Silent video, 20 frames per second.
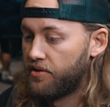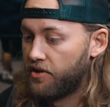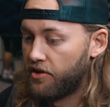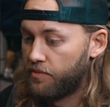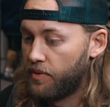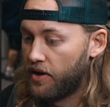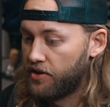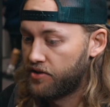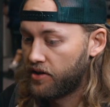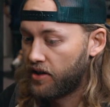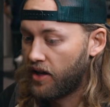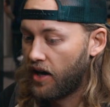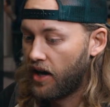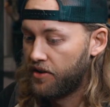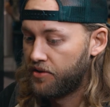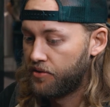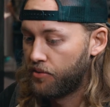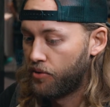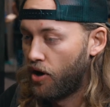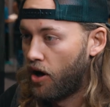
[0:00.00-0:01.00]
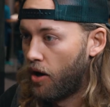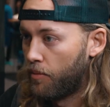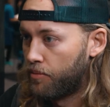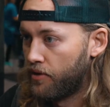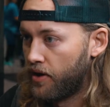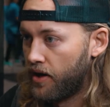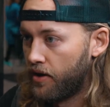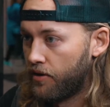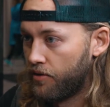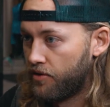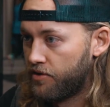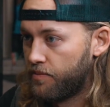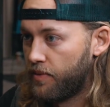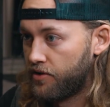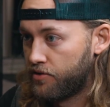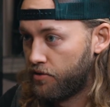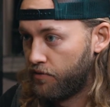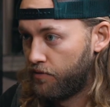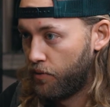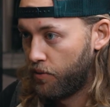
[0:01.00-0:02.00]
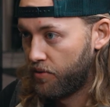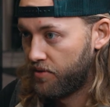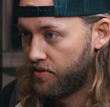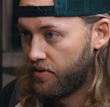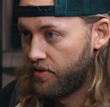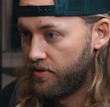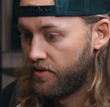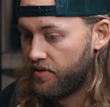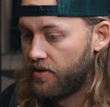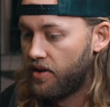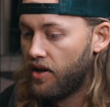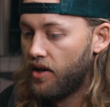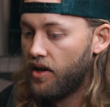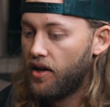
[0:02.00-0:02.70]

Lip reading: especially guys who are operators, special forces.